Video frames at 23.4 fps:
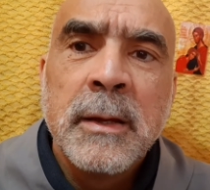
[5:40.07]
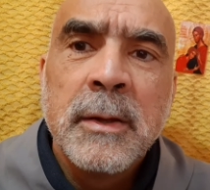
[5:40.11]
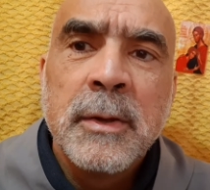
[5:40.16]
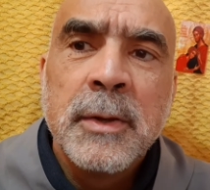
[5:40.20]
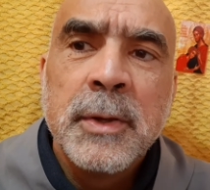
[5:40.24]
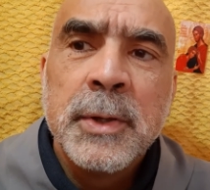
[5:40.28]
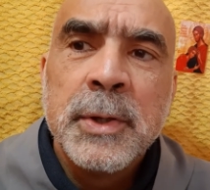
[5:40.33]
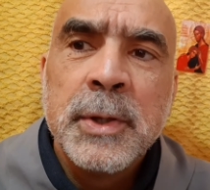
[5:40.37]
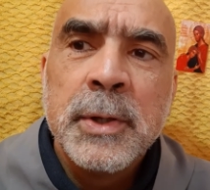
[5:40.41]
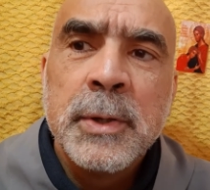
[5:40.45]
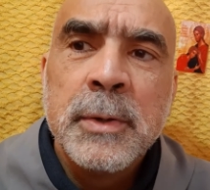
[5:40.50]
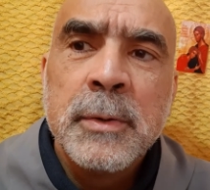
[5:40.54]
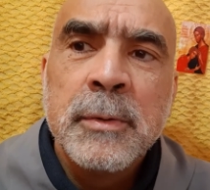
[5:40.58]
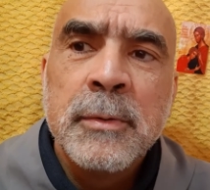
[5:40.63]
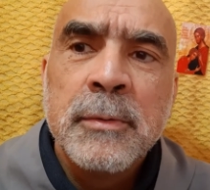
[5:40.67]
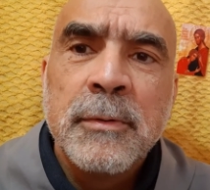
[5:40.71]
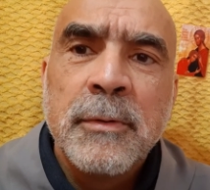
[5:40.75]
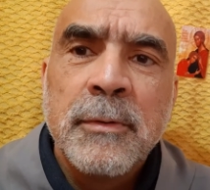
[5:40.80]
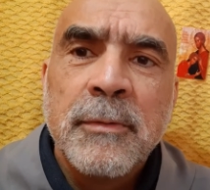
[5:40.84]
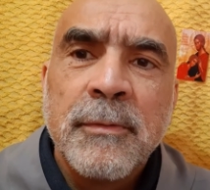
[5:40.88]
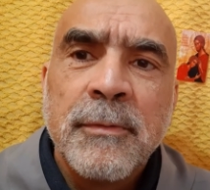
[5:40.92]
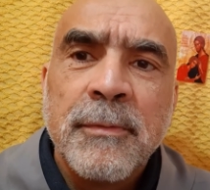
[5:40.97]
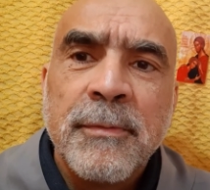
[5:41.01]
new
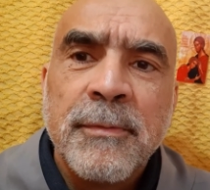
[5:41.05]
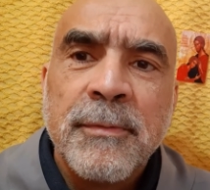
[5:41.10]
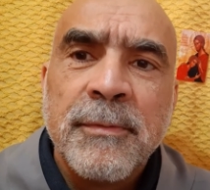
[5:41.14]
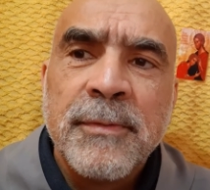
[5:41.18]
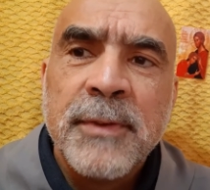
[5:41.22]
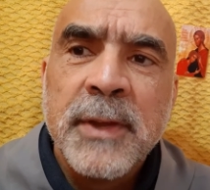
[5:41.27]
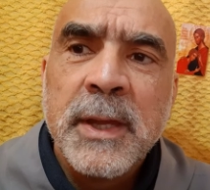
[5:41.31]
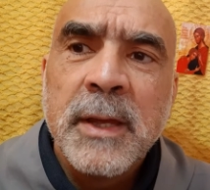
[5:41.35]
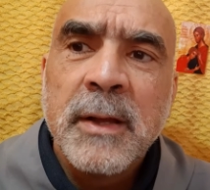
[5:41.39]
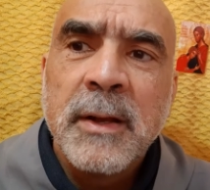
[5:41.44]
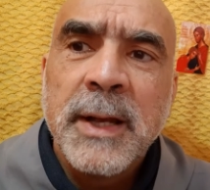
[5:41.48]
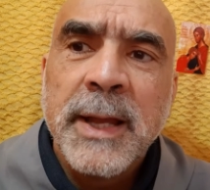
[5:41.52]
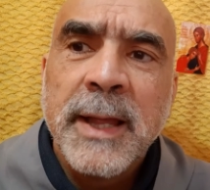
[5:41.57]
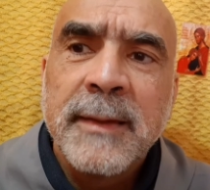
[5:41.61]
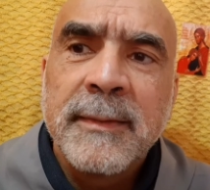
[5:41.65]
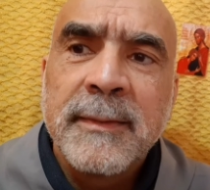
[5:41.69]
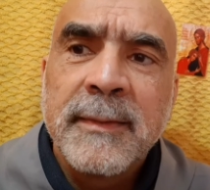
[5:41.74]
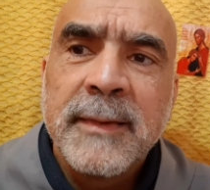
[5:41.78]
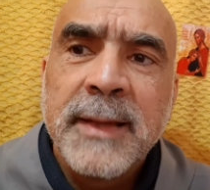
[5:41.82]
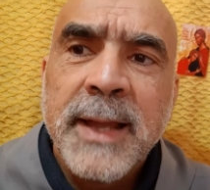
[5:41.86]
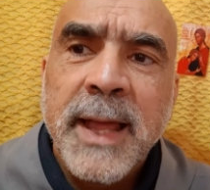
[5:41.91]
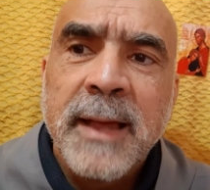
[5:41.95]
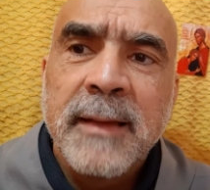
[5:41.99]

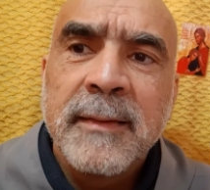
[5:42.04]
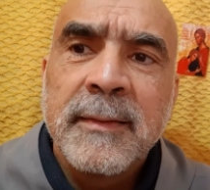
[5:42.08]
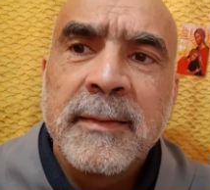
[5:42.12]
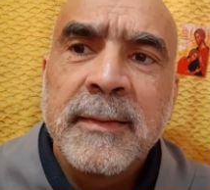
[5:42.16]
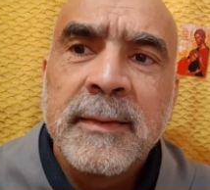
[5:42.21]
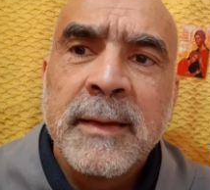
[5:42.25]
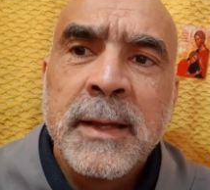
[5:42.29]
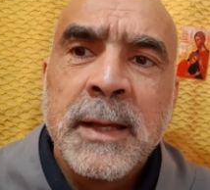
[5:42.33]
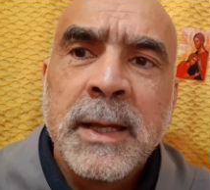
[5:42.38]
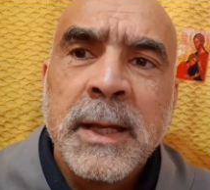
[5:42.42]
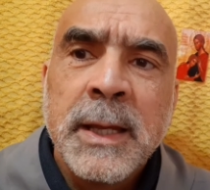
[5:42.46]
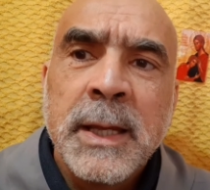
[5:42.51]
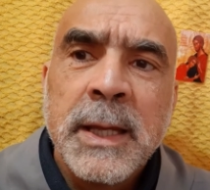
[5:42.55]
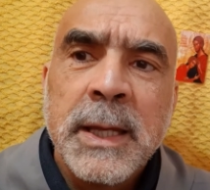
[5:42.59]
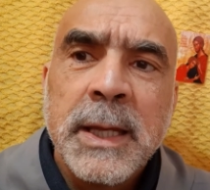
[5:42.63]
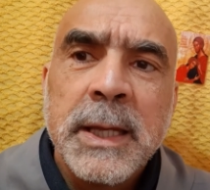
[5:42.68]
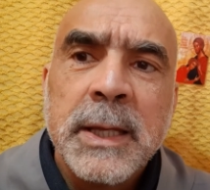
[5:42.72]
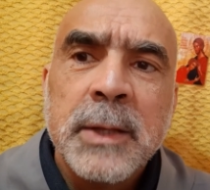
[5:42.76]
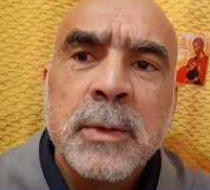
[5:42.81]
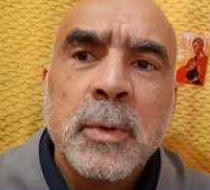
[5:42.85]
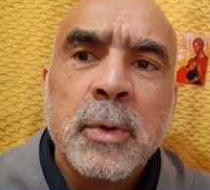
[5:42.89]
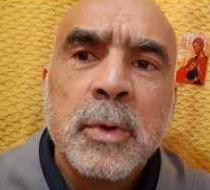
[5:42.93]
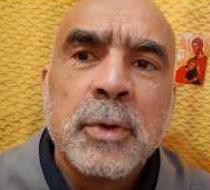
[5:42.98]
fearlessness
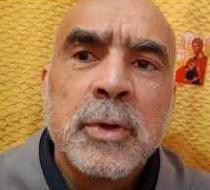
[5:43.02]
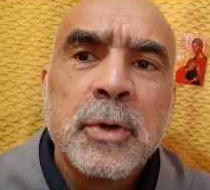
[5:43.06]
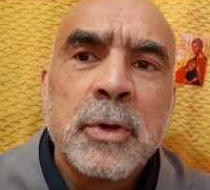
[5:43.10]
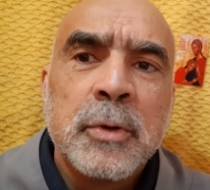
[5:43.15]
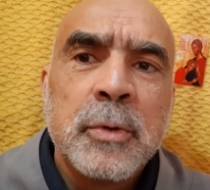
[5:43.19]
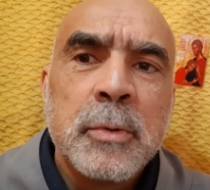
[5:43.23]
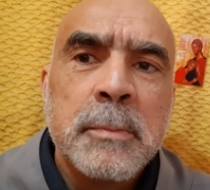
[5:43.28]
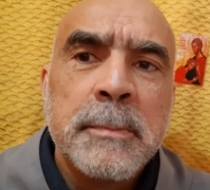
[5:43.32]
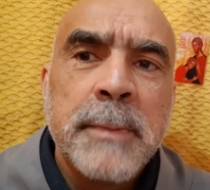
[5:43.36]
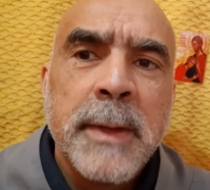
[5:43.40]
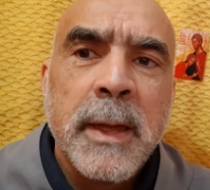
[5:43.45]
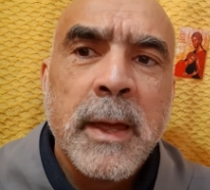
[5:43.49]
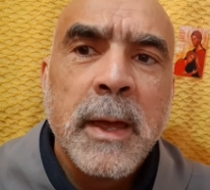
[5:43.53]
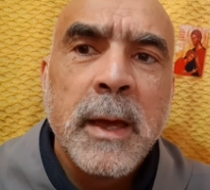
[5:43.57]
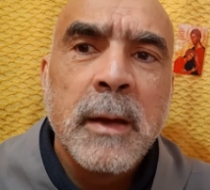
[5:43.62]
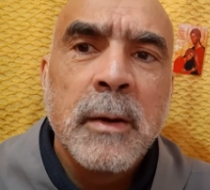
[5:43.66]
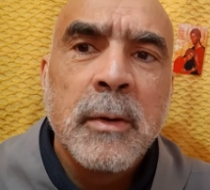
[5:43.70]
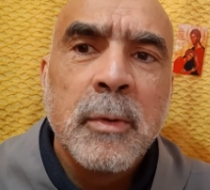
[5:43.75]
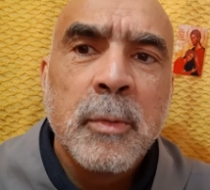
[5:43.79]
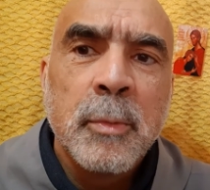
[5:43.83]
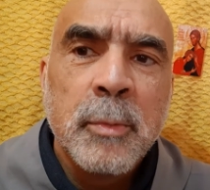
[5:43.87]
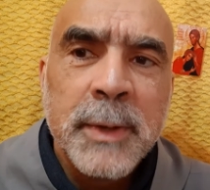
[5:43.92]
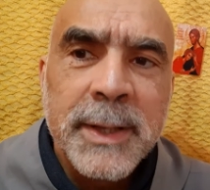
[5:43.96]
in order to bear
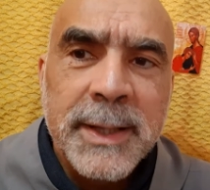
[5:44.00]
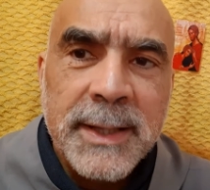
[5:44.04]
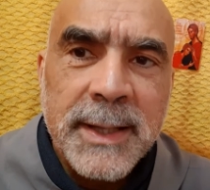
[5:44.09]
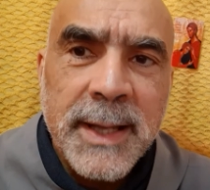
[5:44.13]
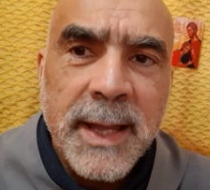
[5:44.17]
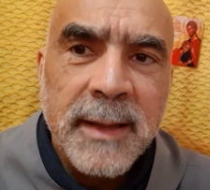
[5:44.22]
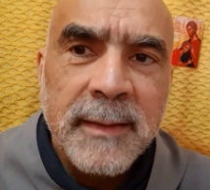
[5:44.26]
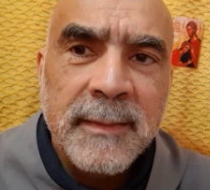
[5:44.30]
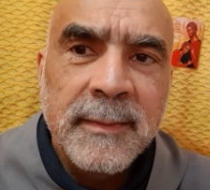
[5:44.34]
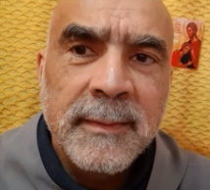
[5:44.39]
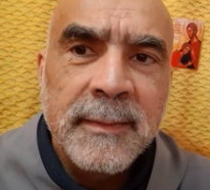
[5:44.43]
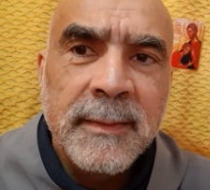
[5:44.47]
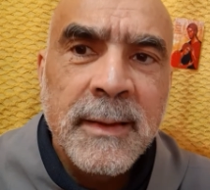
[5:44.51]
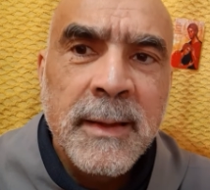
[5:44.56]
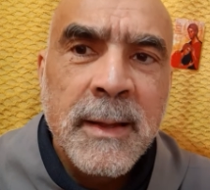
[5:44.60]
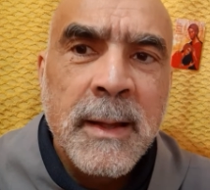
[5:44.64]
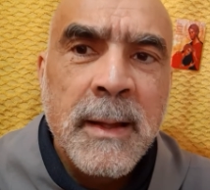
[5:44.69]
witness.